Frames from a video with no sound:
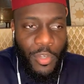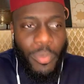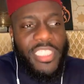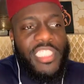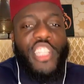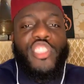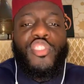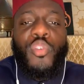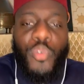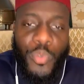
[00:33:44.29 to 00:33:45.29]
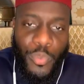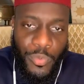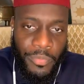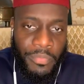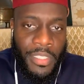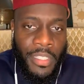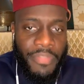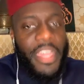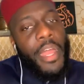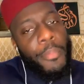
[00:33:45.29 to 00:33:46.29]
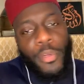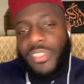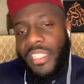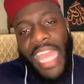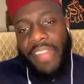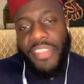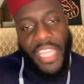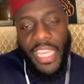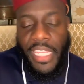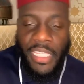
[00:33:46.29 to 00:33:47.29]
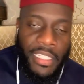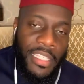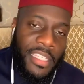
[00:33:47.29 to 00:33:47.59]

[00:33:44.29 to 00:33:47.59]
we just assume that a person is advocating,